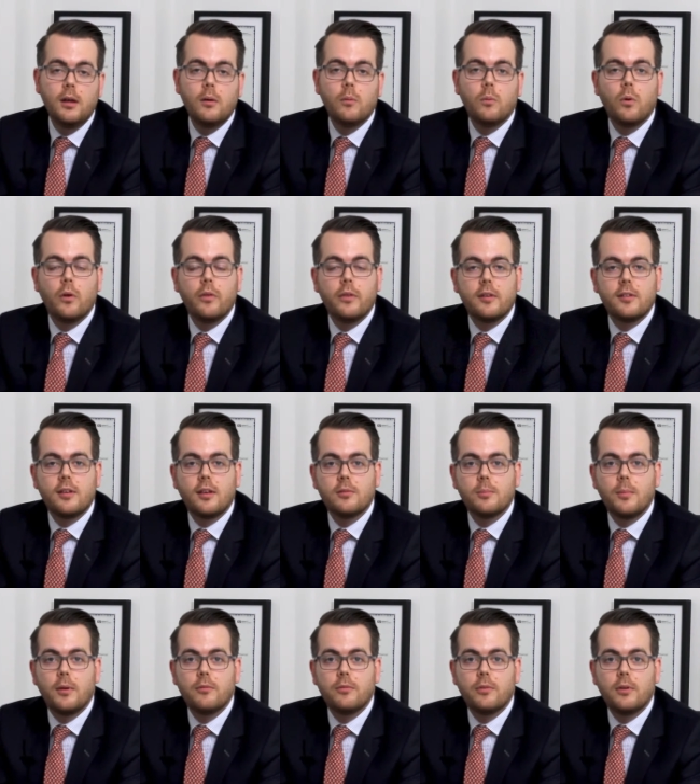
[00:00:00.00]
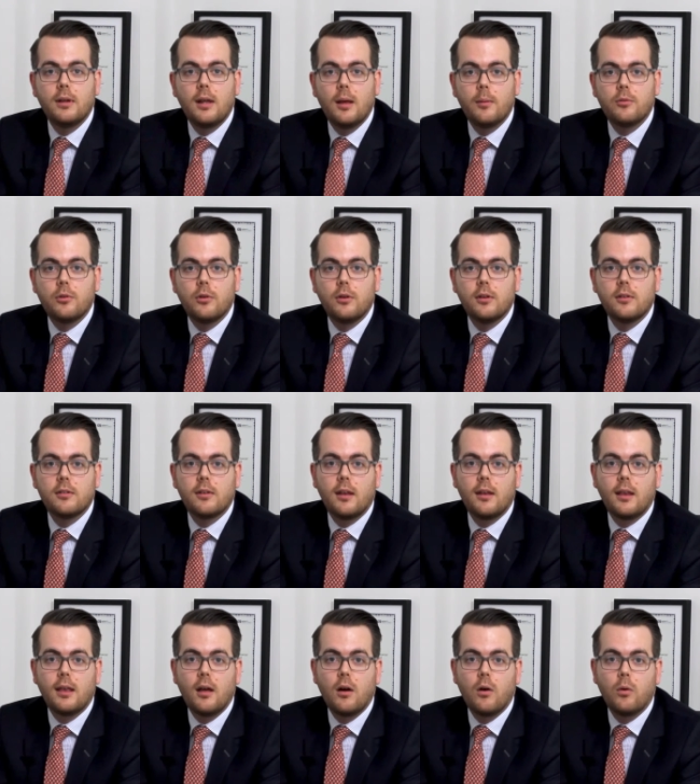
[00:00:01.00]
What this has meant for Neptune is that
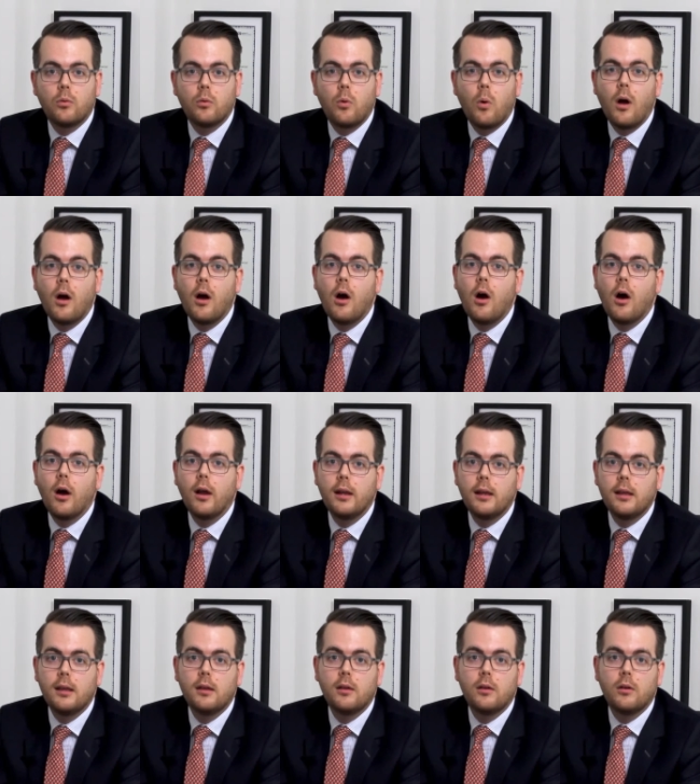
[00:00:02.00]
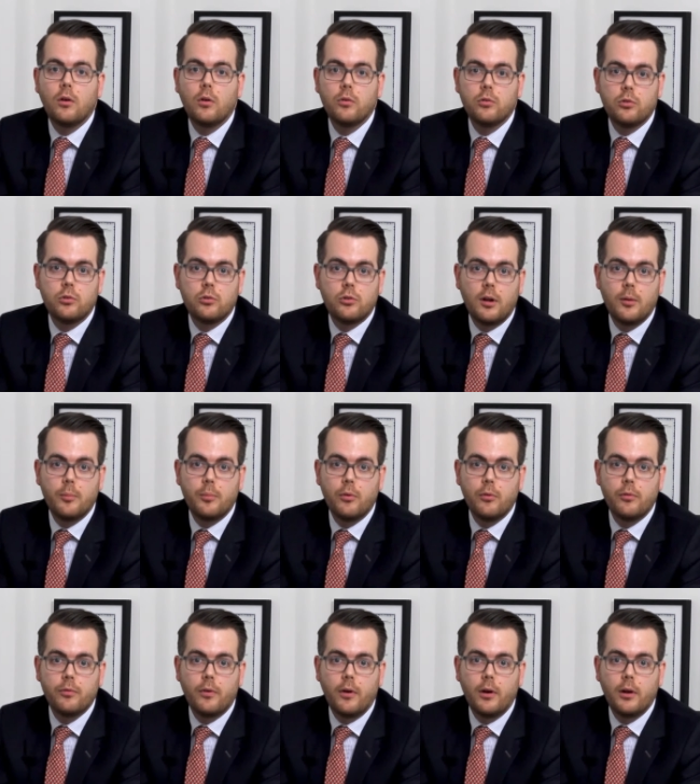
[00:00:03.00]
they hold quite a highly concentrated
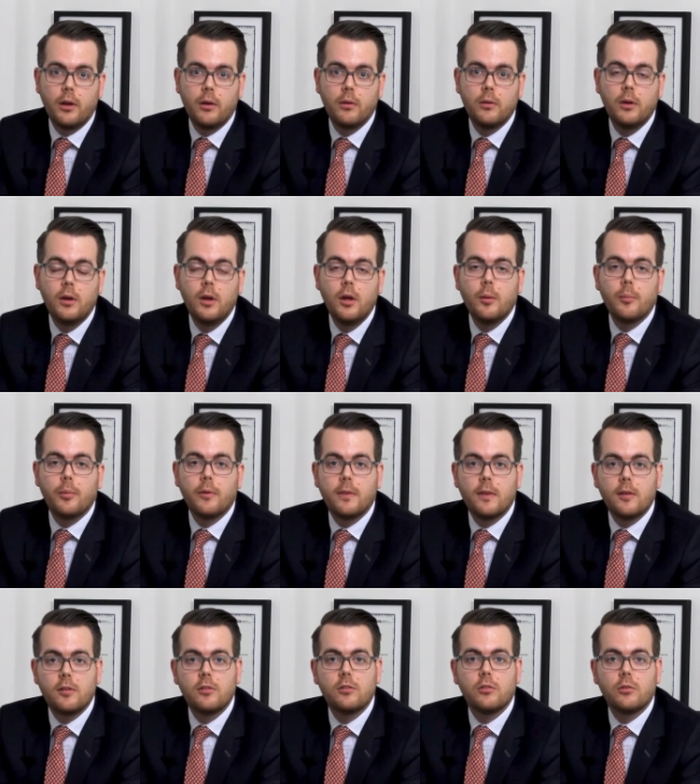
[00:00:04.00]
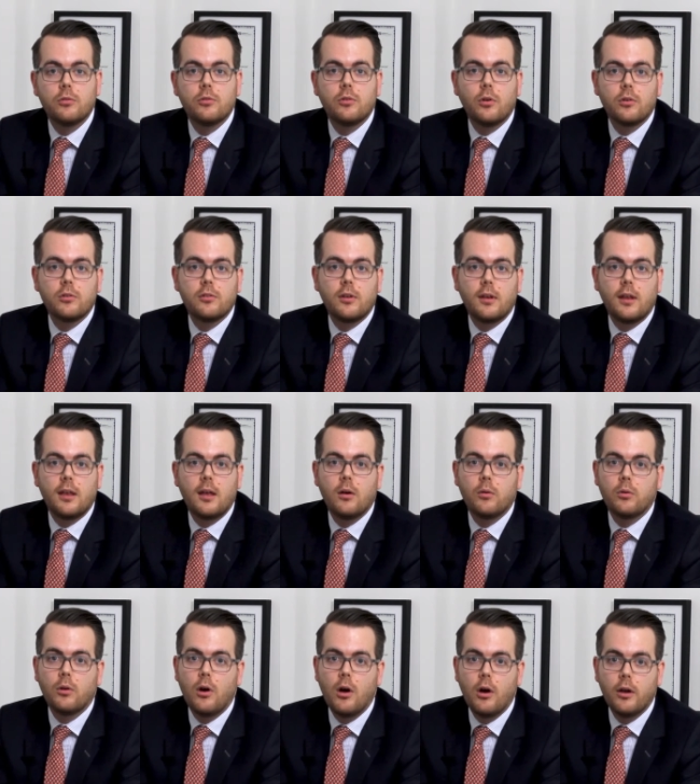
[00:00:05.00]
portfolio, but this is of stocks that they hold
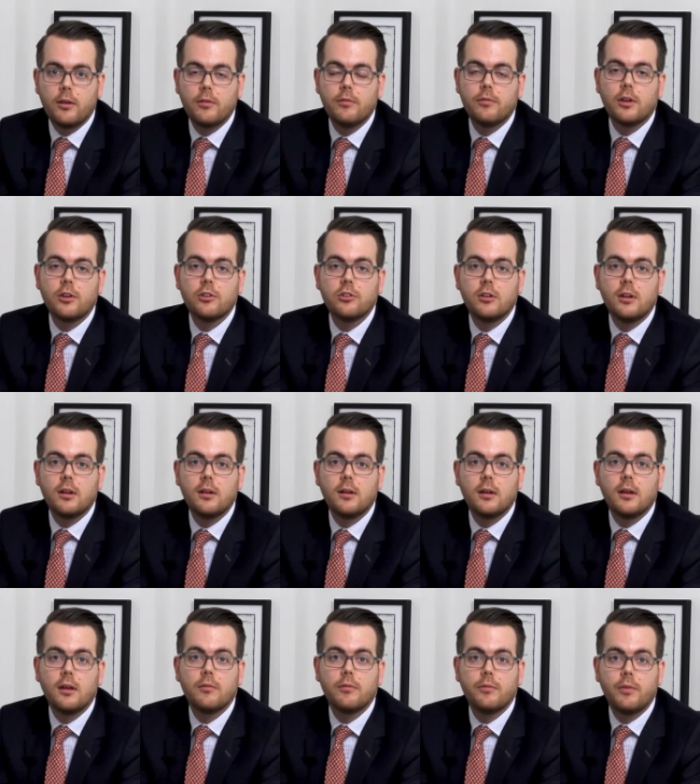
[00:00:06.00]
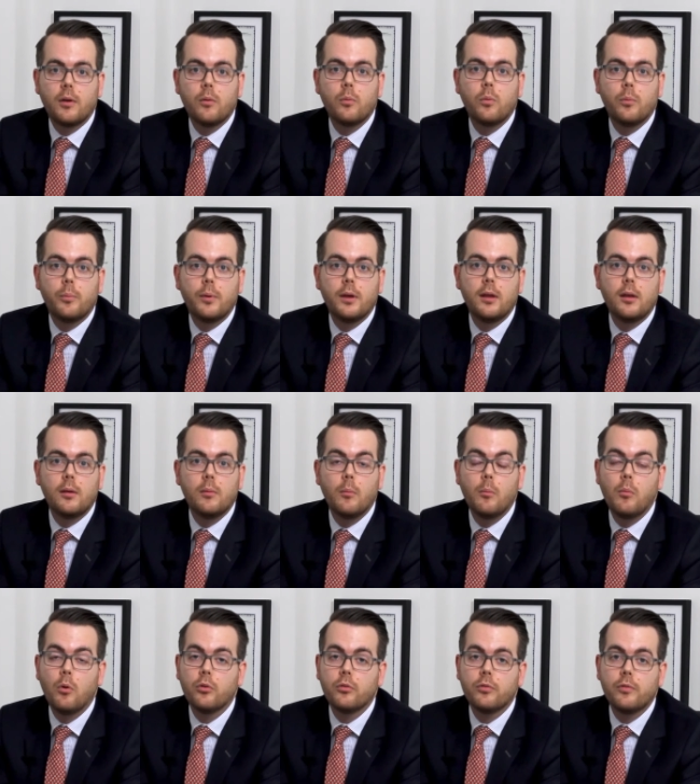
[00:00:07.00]
a high conviction in and think will be
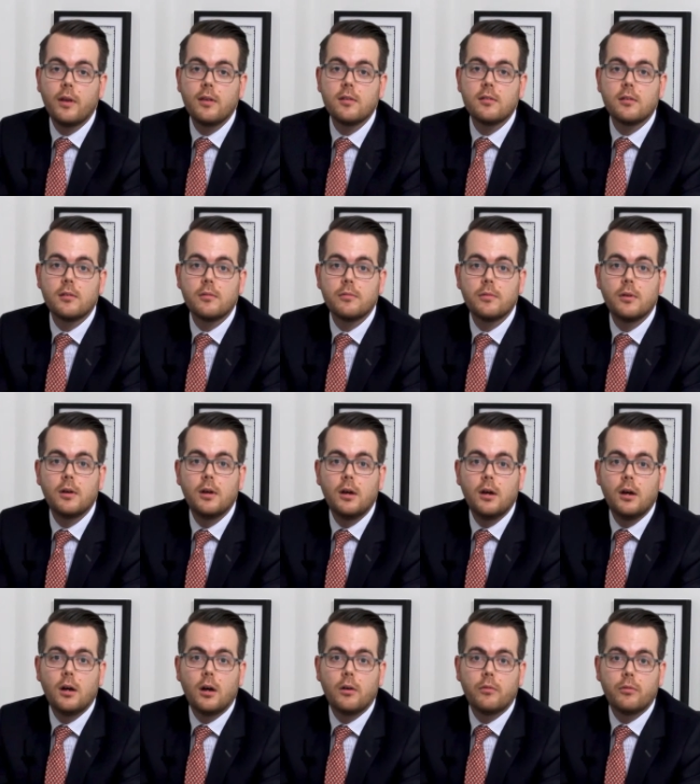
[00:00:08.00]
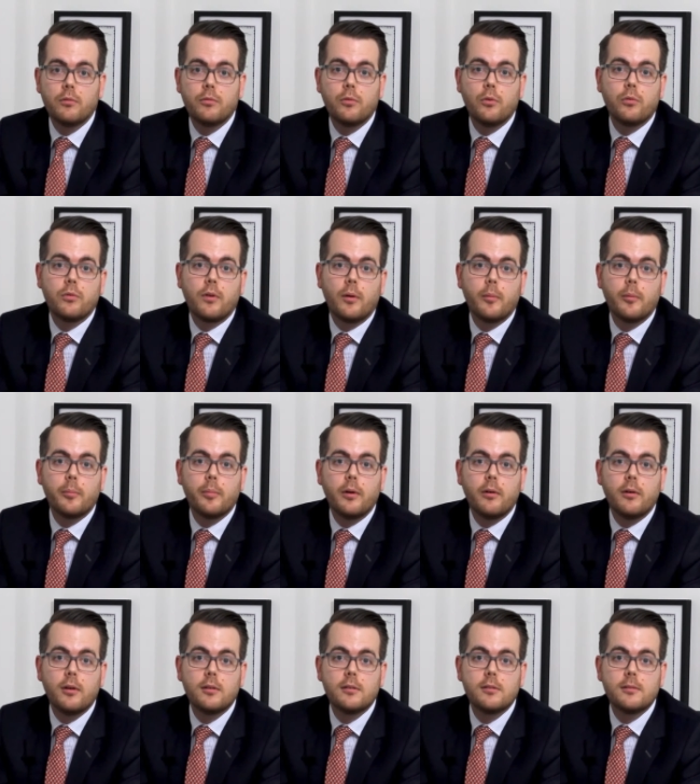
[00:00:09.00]
more defensive over the forthcoming
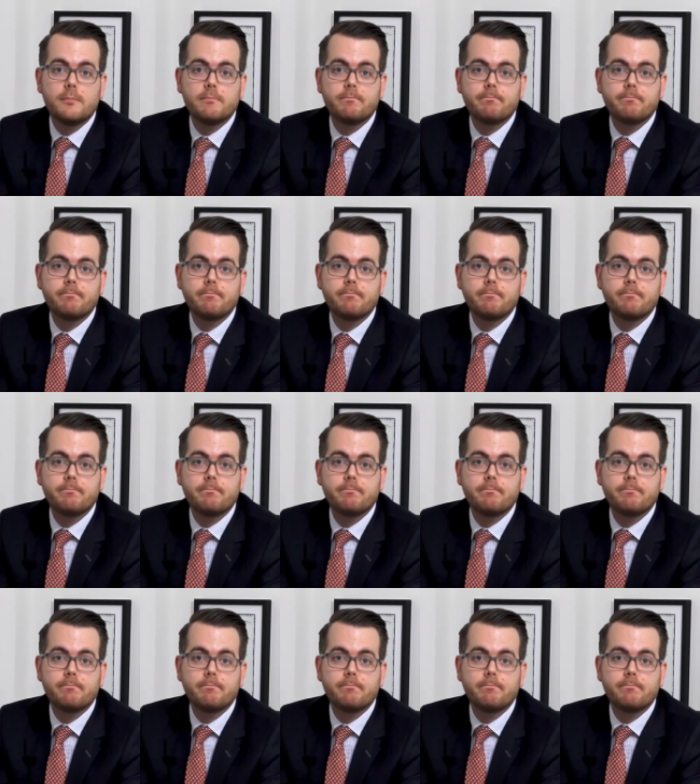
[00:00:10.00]
periods.